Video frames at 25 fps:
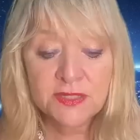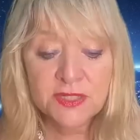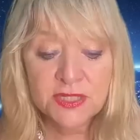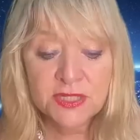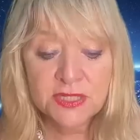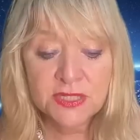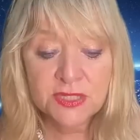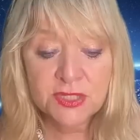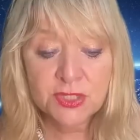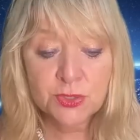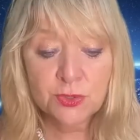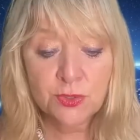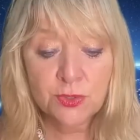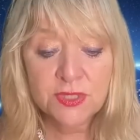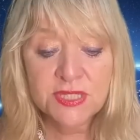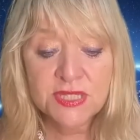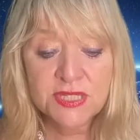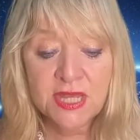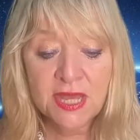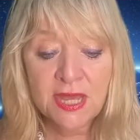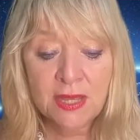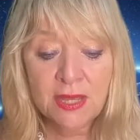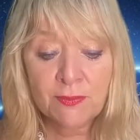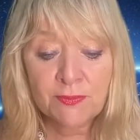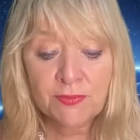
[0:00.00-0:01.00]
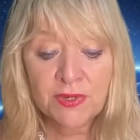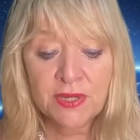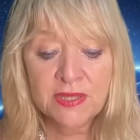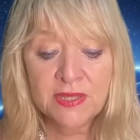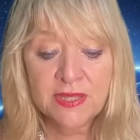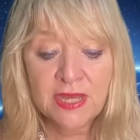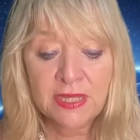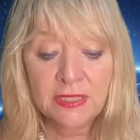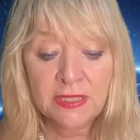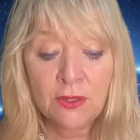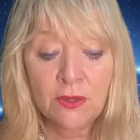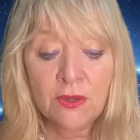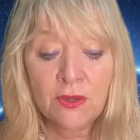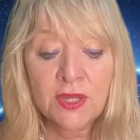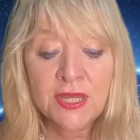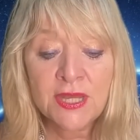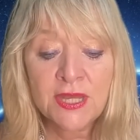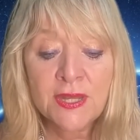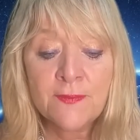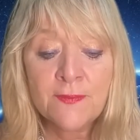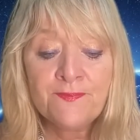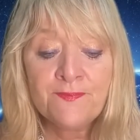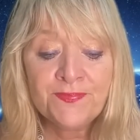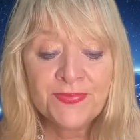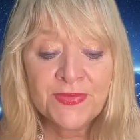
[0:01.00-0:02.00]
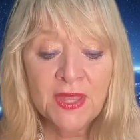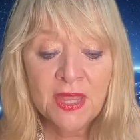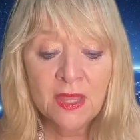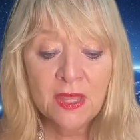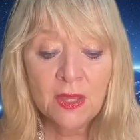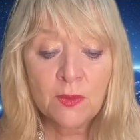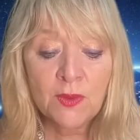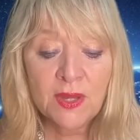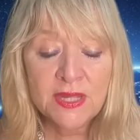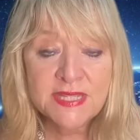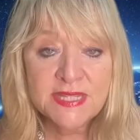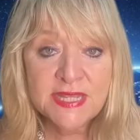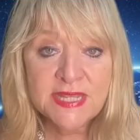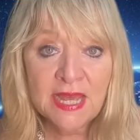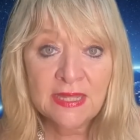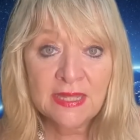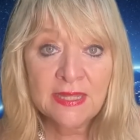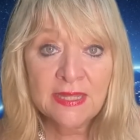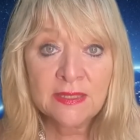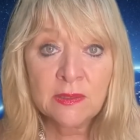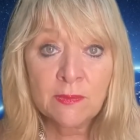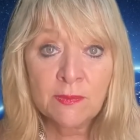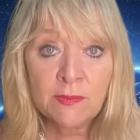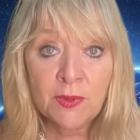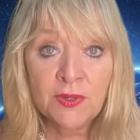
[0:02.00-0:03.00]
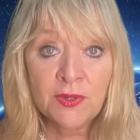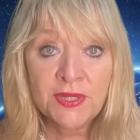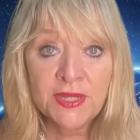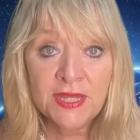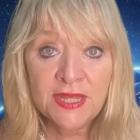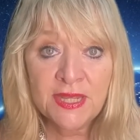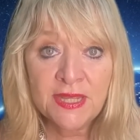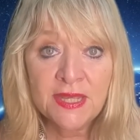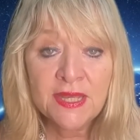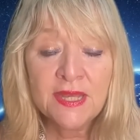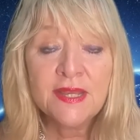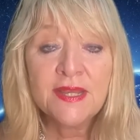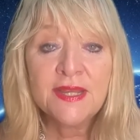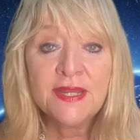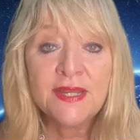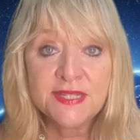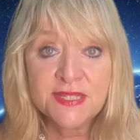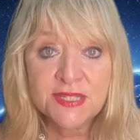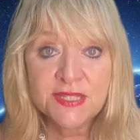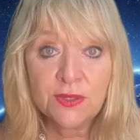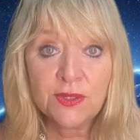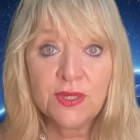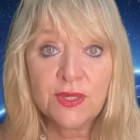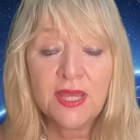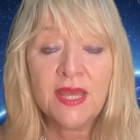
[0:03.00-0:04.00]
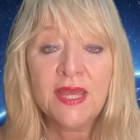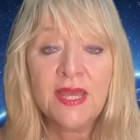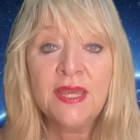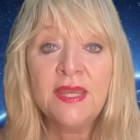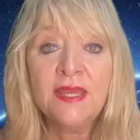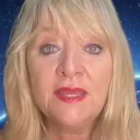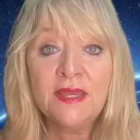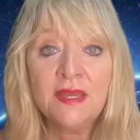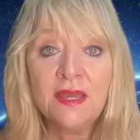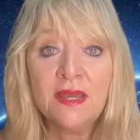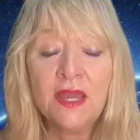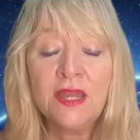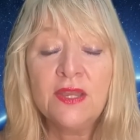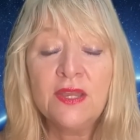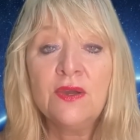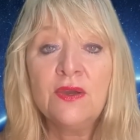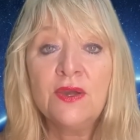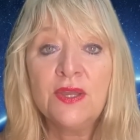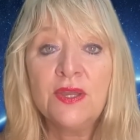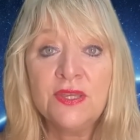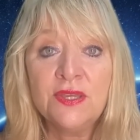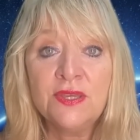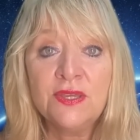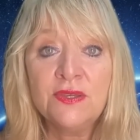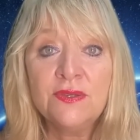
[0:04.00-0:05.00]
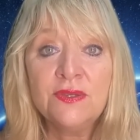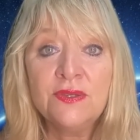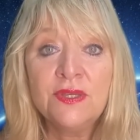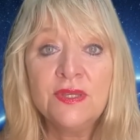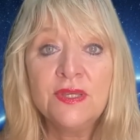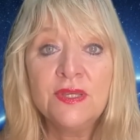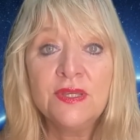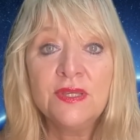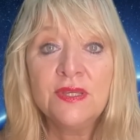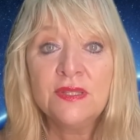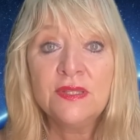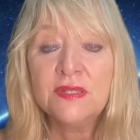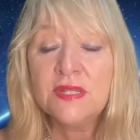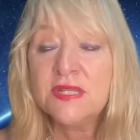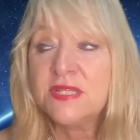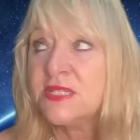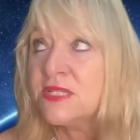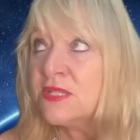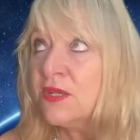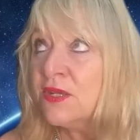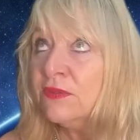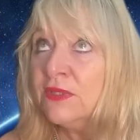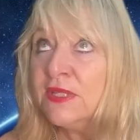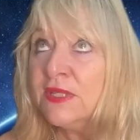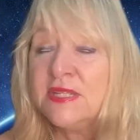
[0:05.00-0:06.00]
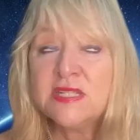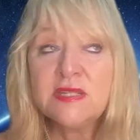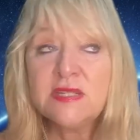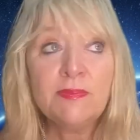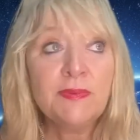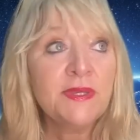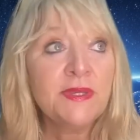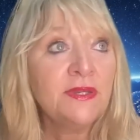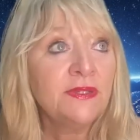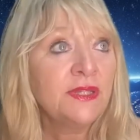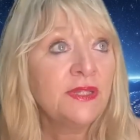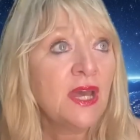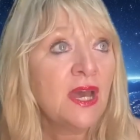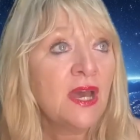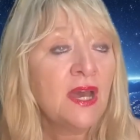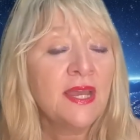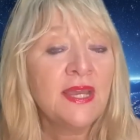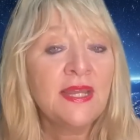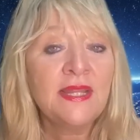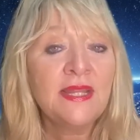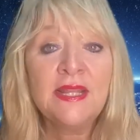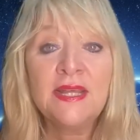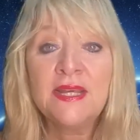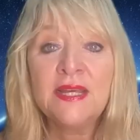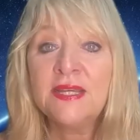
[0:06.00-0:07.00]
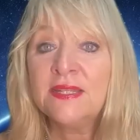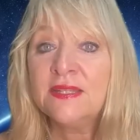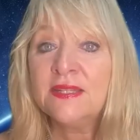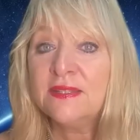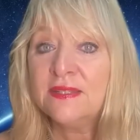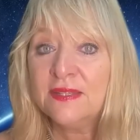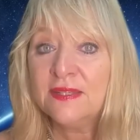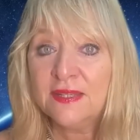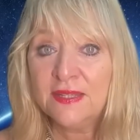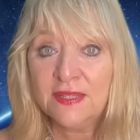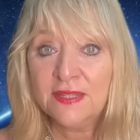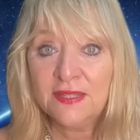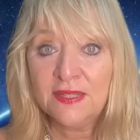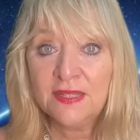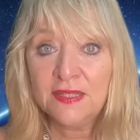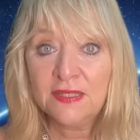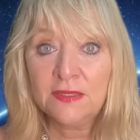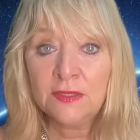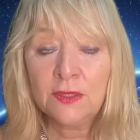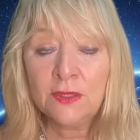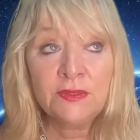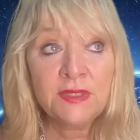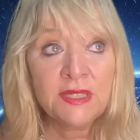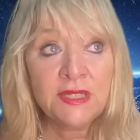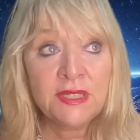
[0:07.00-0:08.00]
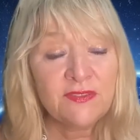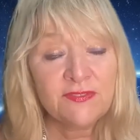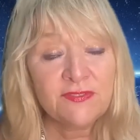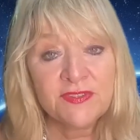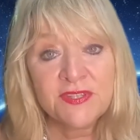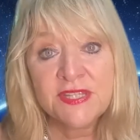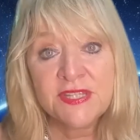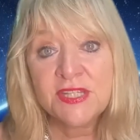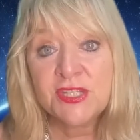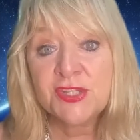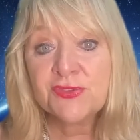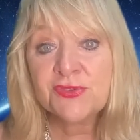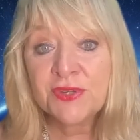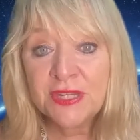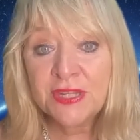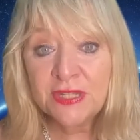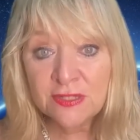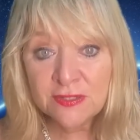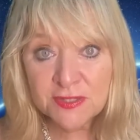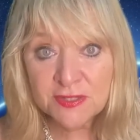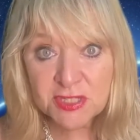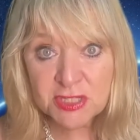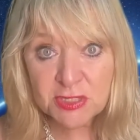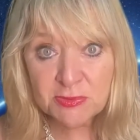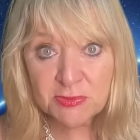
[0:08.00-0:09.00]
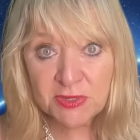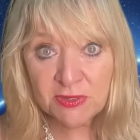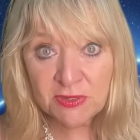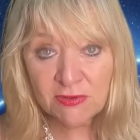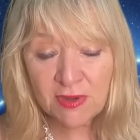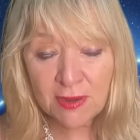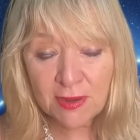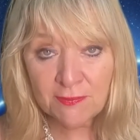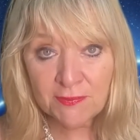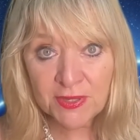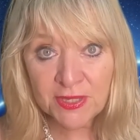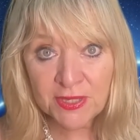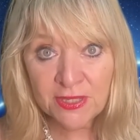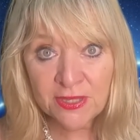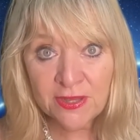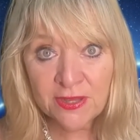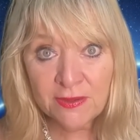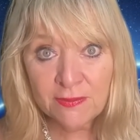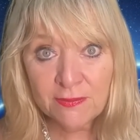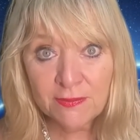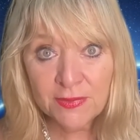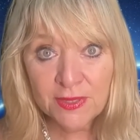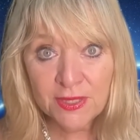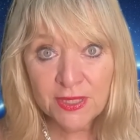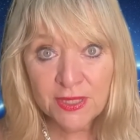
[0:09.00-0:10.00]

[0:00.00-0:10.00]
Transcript: shorter and breathe out longer, we're telling the body, it's okay, I got you. There's no need to be on high alert. No need for the adrenals to be ramping up.